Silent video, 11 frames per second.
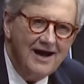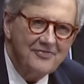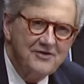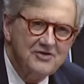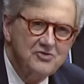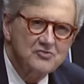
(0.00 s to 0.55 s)
I
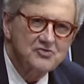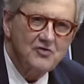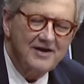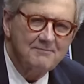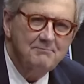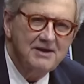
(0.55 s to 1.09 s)
think you'll
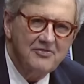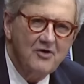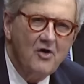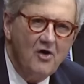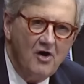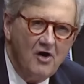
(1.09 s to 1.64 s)
try to bend the
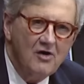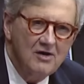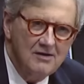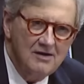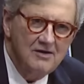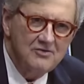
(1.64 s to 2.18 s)
law
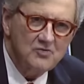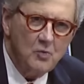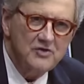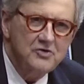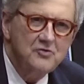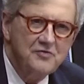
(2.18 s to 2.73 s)
to
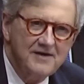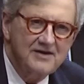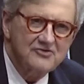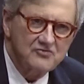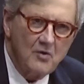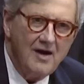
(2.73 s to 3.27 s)
what you think
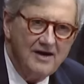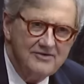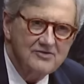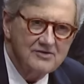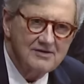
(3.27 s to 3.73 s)
is right.